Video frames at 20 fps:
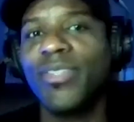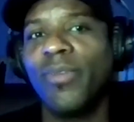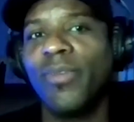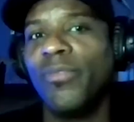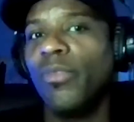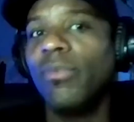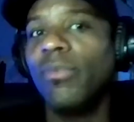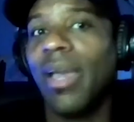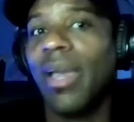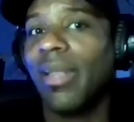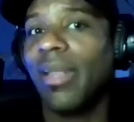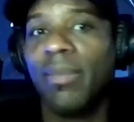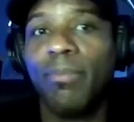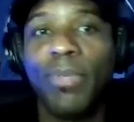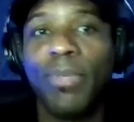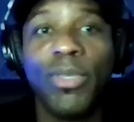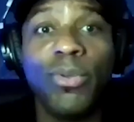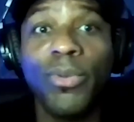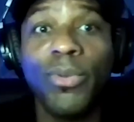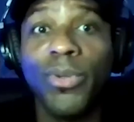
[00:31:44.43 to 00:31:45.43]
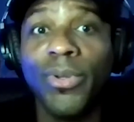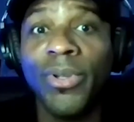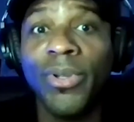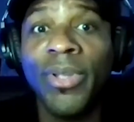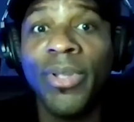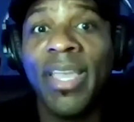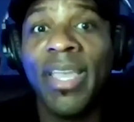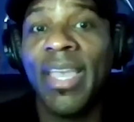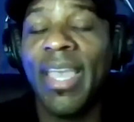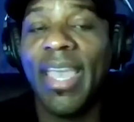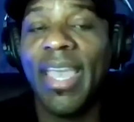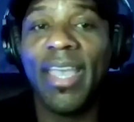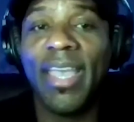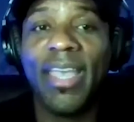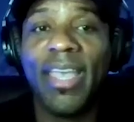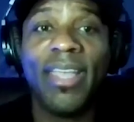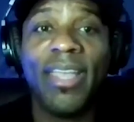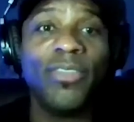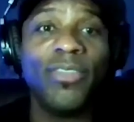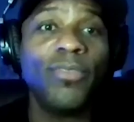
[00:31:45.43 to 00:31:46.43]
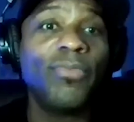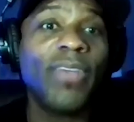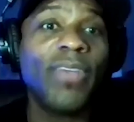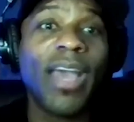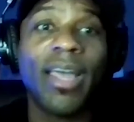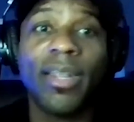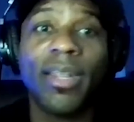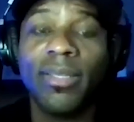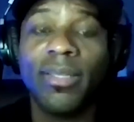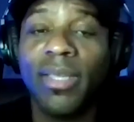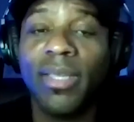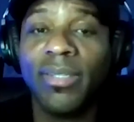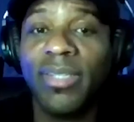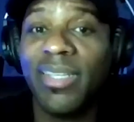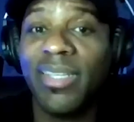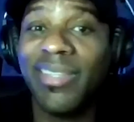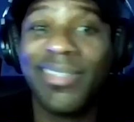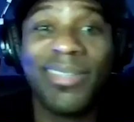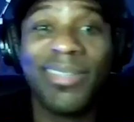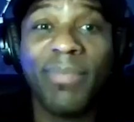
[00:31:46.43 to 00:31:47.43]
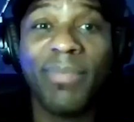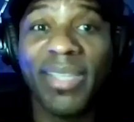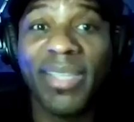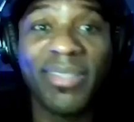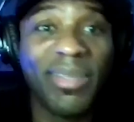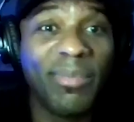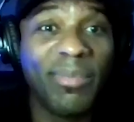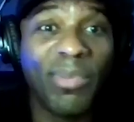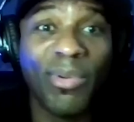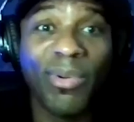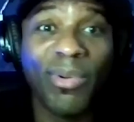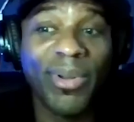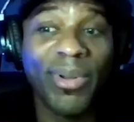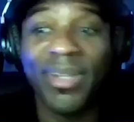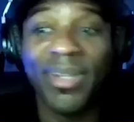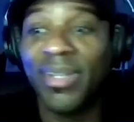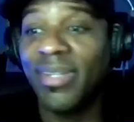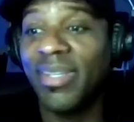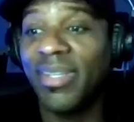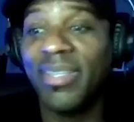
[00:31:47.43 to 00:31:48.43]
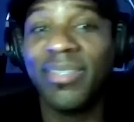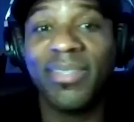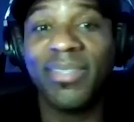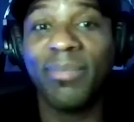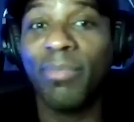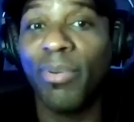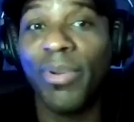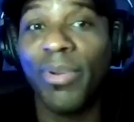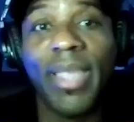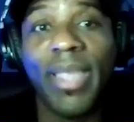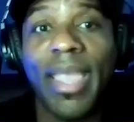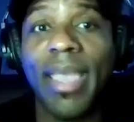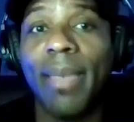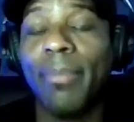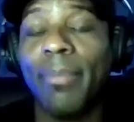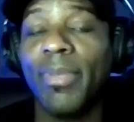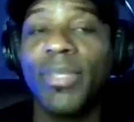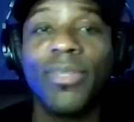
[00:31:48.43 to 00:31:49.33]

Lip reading: So if you've got a computer and you've got a decent mixing board and a decent preamp,